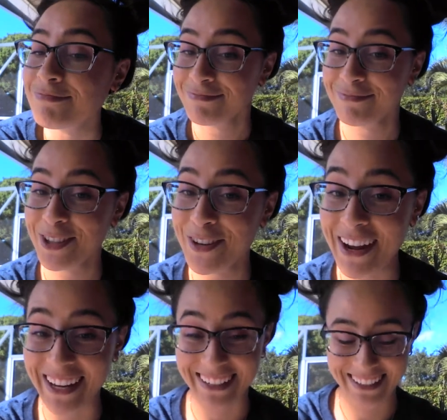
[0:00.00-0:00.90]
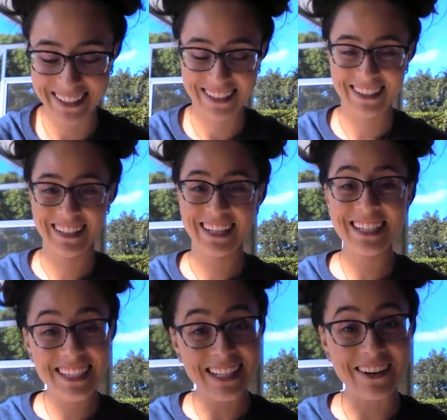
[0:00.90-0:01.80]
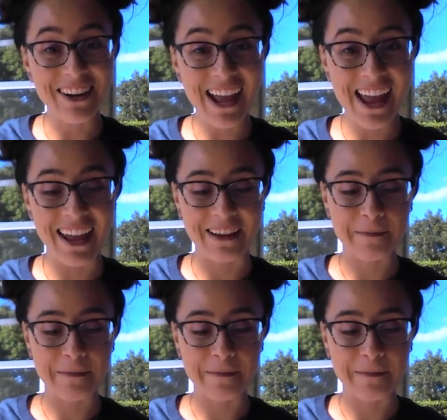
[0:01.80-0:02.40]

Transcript: You're right. It's the letter A.